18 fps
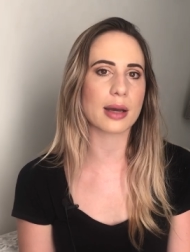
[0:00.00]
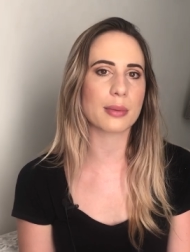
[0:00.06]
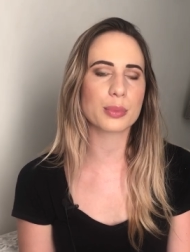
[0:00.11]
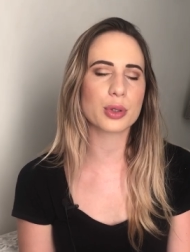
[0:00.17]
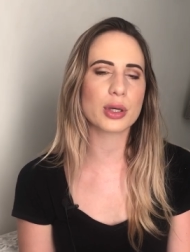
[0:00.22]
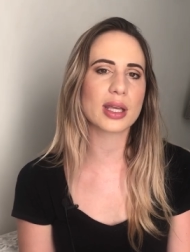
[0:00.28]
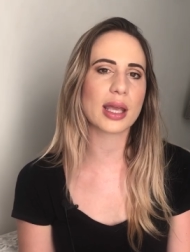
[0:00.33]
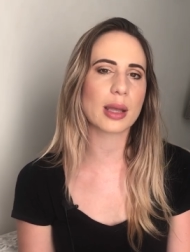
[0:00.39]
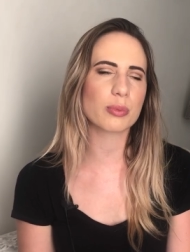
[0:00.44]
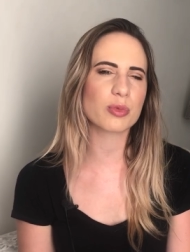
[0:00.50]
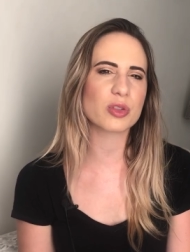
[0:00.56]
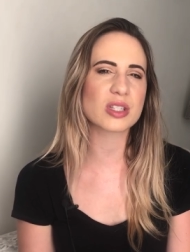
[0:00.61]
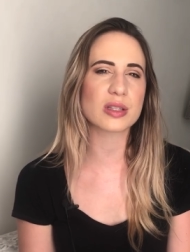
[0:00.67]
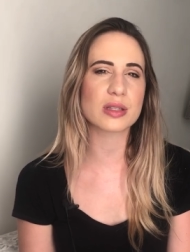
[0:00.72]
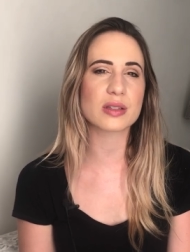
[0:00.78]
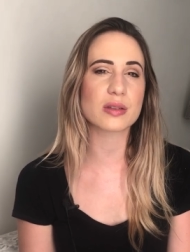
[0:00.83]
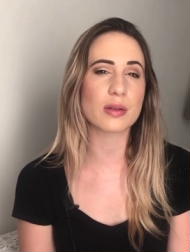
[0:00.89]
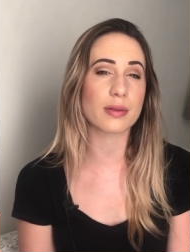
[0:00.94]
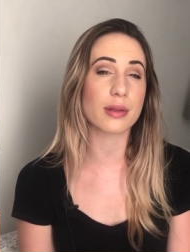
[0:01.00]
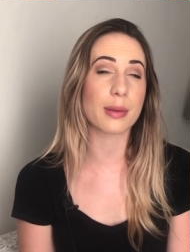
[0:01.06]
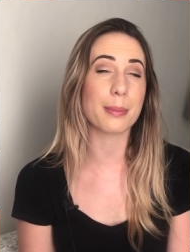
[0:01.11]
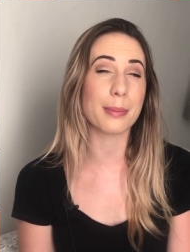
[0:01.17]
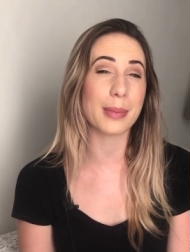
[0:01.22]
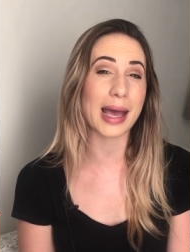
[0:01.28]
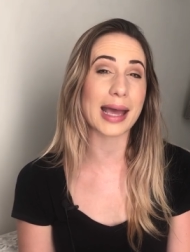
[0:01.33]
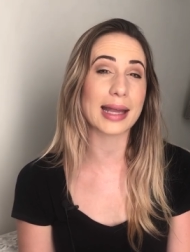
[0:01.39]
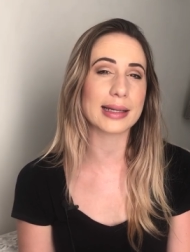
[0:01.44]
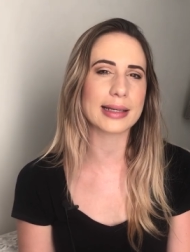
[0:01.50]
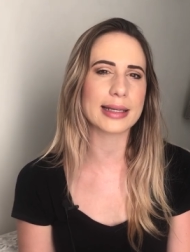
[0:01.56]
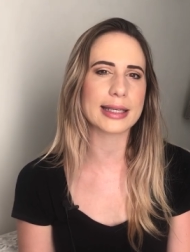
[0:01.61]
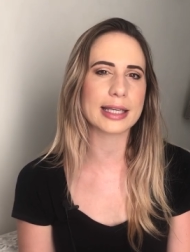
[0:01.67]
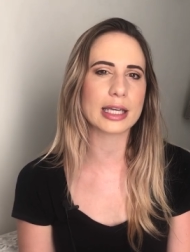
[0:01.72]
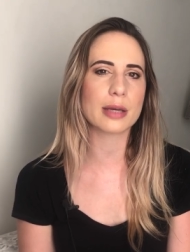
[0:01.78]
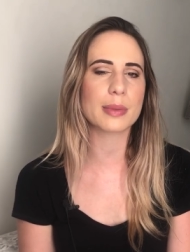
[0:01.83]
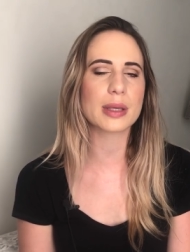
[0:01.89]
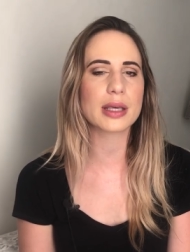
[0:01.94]
I'm putting emphasis on the
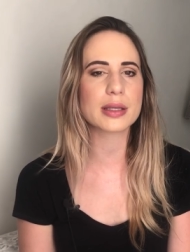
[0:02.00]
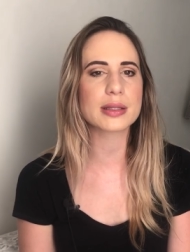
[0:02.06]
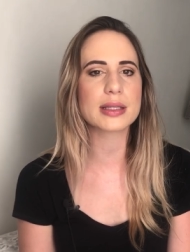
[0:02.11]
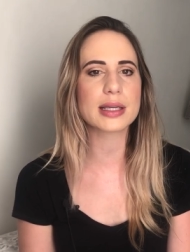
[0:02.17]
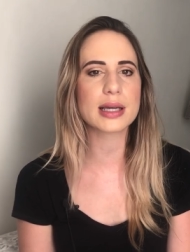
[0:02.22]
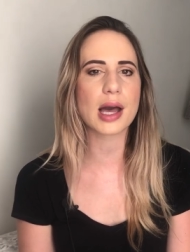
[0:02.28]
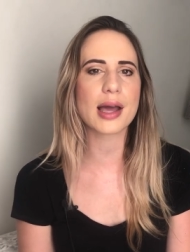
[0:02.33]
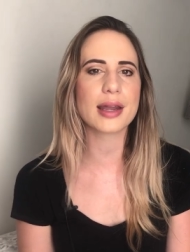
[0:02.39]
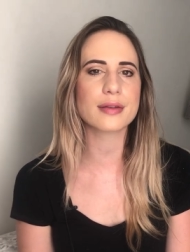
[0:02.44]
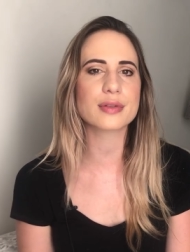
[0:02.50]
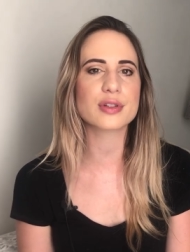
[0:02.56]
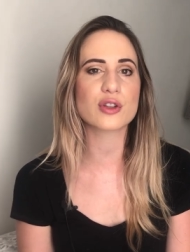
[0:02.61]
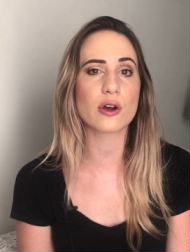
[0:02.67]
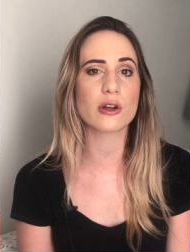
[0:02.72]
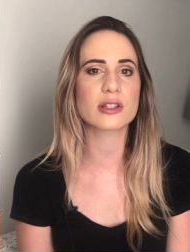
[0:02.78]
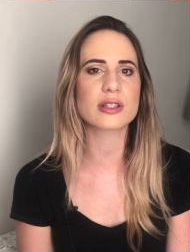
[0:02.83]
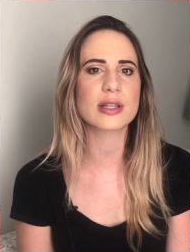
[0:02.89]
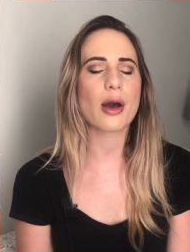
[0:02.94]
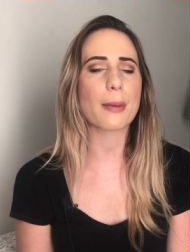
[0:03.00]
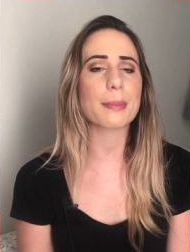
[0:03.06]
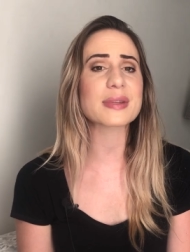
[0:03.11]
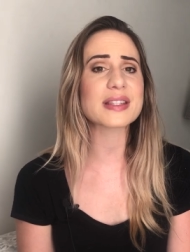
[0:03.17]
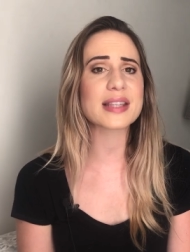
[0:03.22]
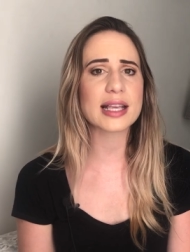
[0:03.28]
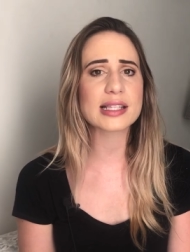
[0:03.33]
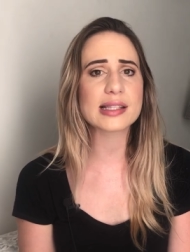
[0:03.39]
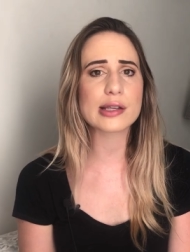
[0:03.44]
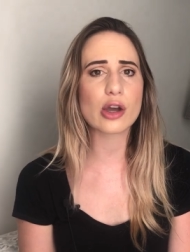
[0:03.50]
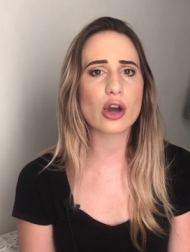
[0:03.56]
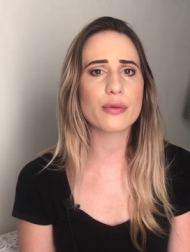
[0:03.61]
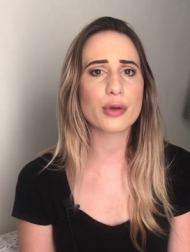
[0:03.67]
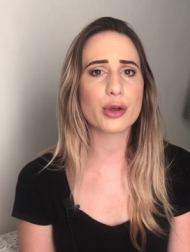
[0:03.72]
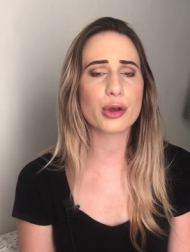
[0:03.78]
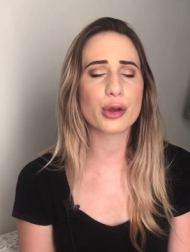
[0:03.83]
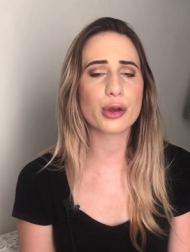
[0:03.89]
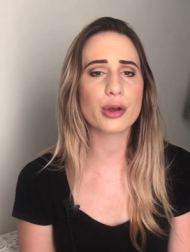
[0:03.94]
madly here because he kind of starts obsessing
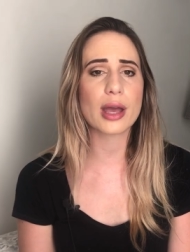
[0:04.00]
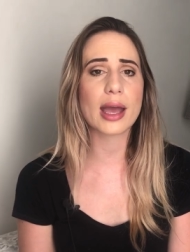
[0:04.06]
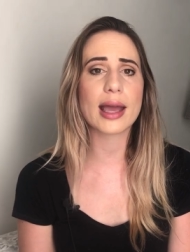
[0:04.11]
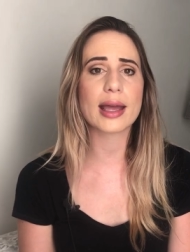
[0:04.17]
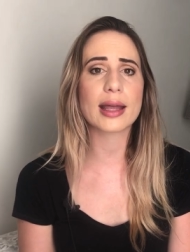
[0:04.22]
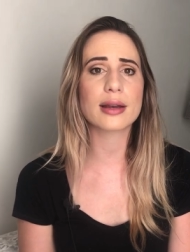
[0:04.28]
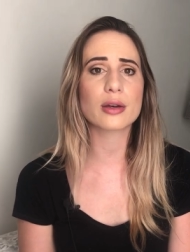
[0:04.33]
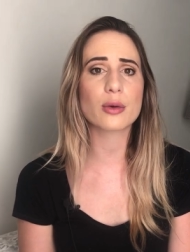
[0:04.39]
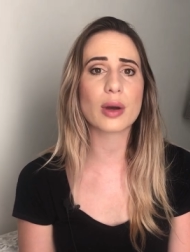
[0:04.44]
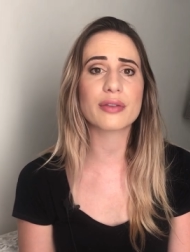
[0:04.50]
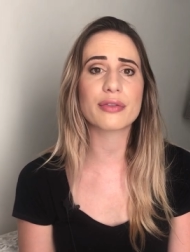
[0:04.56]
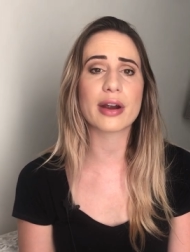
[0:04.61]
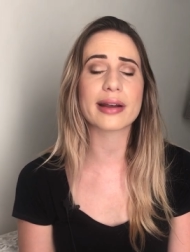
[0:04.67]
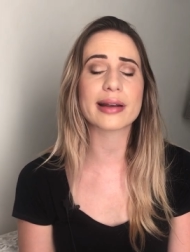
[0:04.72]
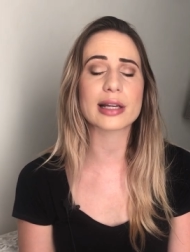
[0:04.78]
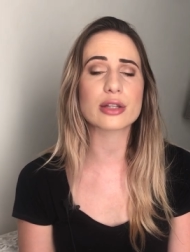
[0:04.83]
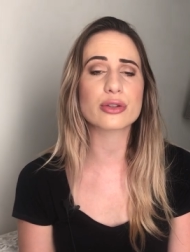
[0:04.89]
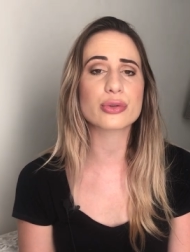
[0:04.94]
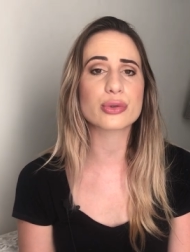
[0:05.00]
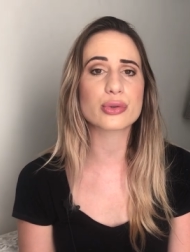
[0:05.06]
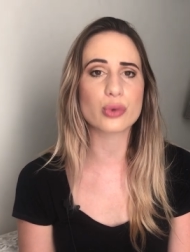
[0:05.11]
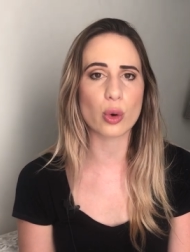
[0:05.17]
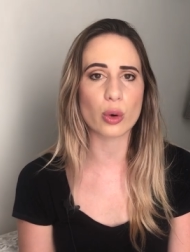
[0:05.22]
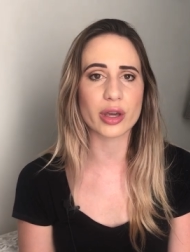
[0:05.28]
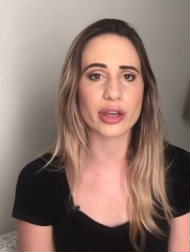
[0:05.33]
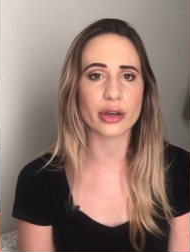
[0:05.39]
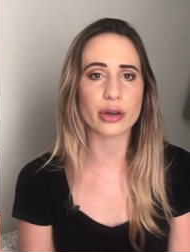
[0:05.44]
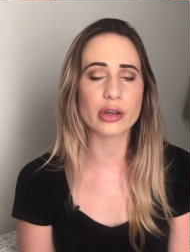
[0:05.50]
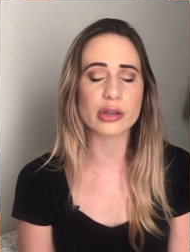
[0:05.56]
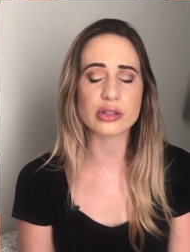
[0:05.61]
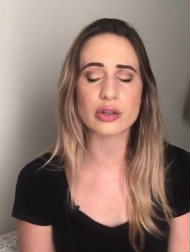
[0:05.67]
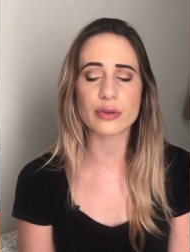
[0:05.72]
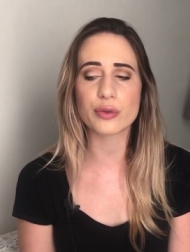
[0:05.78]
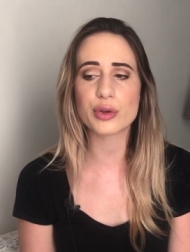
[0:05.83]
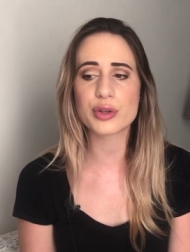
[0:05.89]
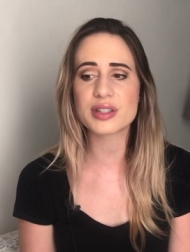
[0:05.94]
over her and quite frankly stalking her.
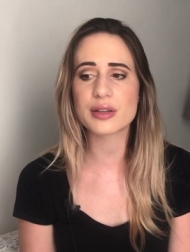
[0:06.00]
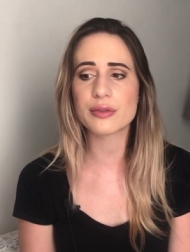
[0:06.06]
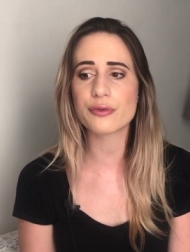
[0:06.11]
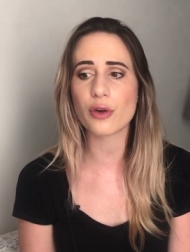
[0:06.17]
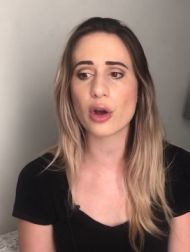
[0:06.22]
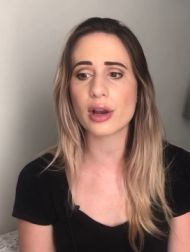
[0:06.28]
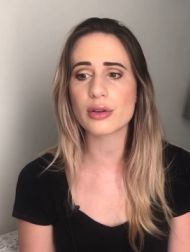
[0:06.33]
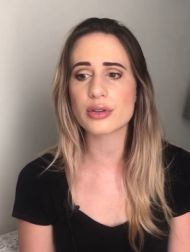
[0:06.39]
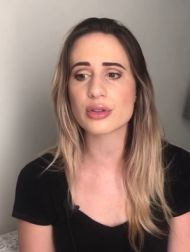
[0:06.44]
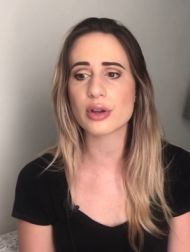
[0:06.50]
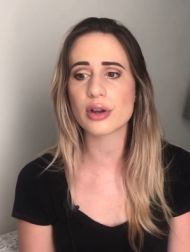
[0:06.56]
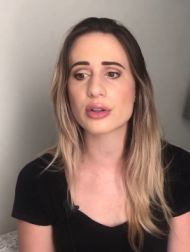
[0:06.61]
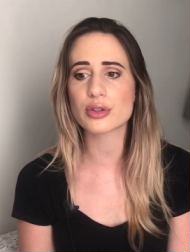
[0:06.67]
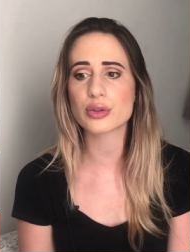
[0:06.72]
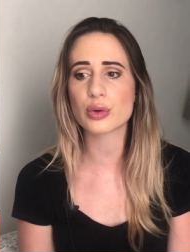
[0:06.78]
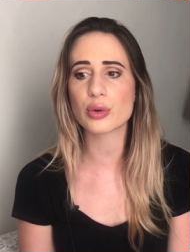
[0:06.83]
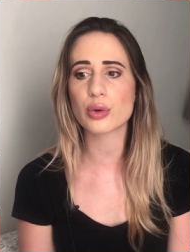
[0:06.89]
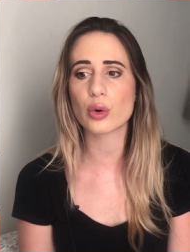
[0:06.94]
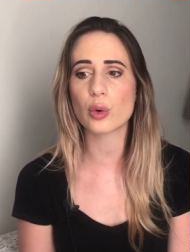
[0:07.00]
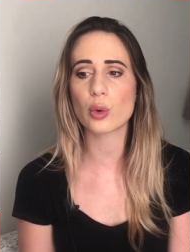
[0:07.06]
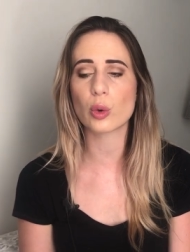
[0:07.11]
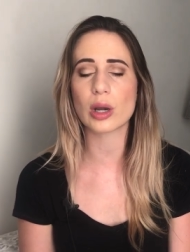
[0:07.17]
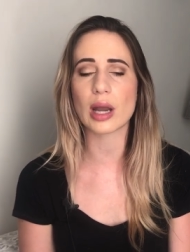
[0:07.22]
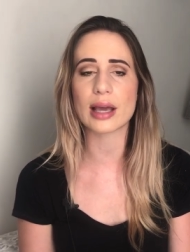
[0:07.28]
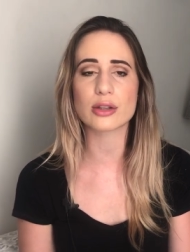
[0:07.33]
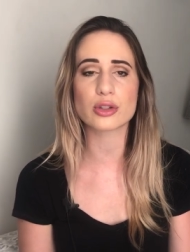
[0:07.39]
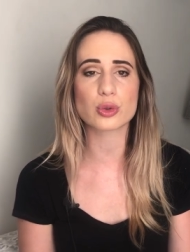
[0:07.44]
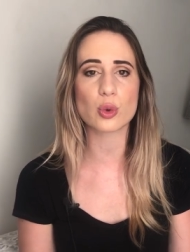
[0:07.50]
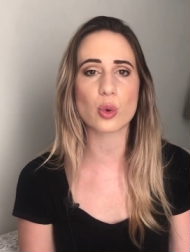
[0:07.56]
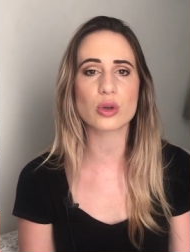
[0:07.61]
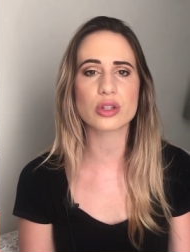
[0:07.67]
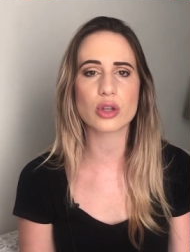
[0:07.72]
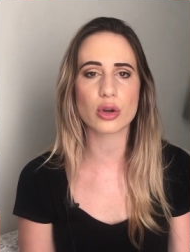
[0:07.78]
So first he follows on so or like stalks